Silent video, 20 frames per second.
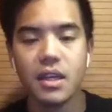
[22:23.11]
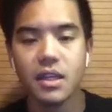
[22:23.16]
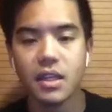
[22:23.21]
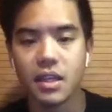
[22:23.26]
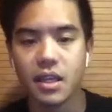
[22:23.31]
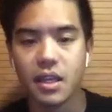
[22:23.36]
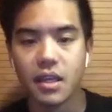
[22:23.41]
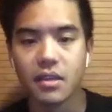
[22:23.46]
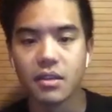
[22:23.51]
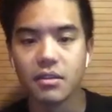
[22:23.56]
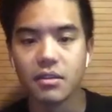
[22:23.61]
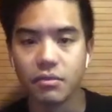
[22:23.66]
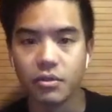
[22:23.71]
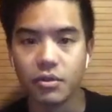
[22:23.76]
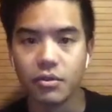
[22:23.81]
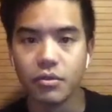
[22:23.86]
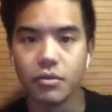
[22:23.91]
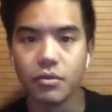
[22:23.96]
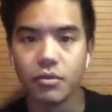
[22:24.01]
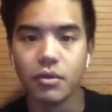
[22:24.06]
get
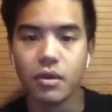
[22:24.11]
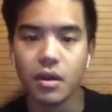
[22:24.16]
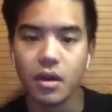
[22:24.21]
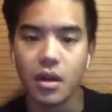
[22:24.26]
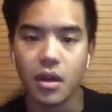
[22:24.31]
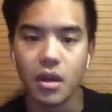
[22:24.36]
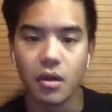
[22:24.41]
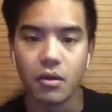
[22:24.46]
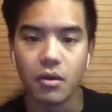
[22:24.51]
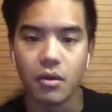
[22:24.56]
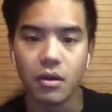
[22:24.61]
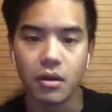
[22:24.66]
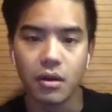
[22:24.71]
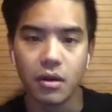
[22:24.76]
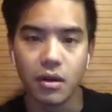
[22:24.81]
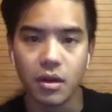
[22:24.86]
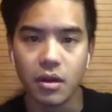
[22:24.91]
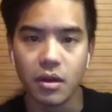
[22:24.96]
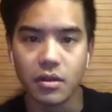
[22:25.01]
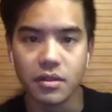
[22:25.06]
through our
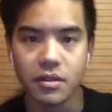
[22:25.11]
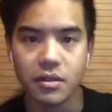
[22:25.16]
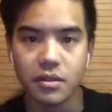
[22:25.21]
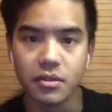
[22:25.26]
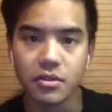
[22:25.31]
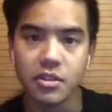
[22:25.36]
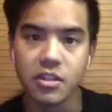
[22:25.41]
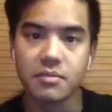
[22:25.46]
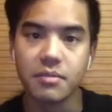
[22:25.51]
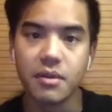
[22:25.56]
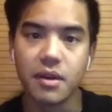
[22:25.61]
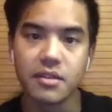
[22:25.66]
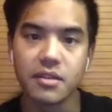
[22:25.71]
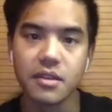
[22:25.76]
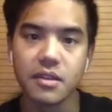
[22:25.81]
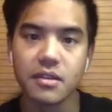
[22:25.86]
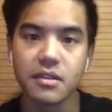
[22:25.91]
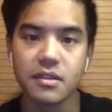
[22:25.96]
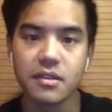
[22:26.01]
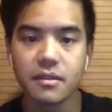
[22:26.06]
uh, diligence
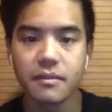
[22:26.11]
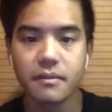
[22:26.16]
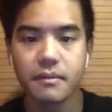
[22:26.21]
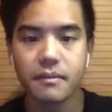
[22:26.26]
process